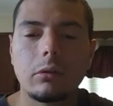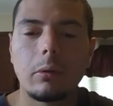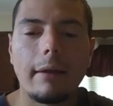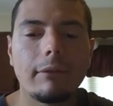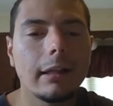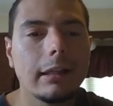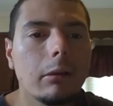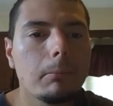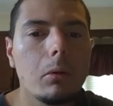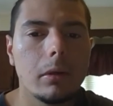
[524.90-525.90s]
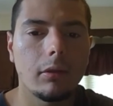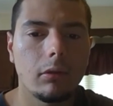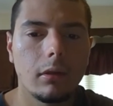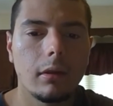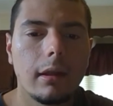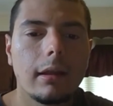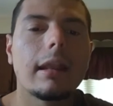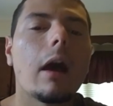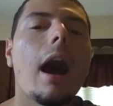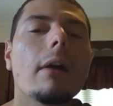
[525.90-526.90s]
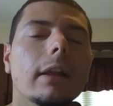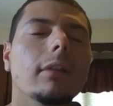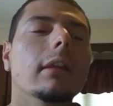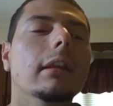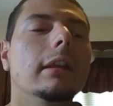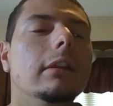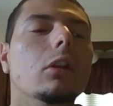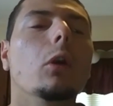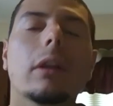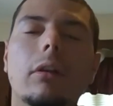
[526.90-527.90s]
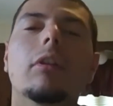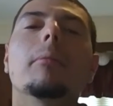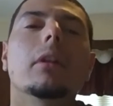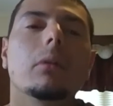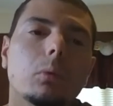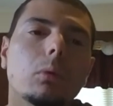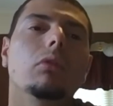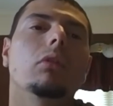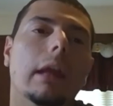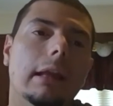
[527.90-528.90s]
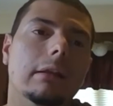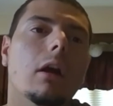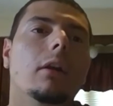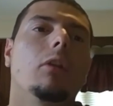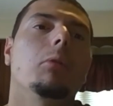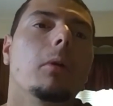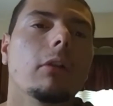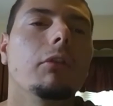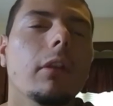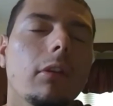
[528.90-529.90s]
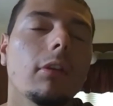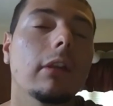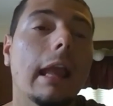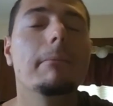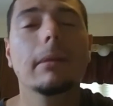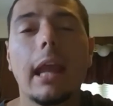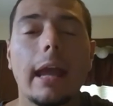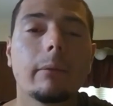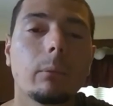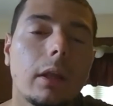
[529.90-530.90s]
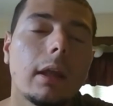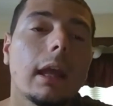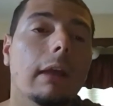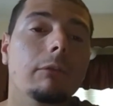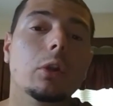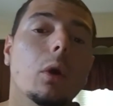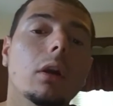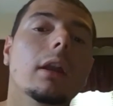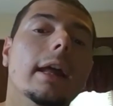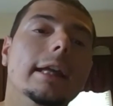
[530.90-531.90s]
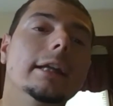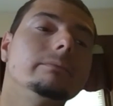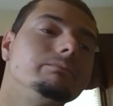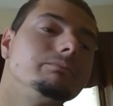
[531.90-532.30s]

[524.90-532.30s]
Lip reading: you have. I think it's bogus. Now, obviously, like, you know, there's similar rules in other sports. For instance, the NBA. If you are like,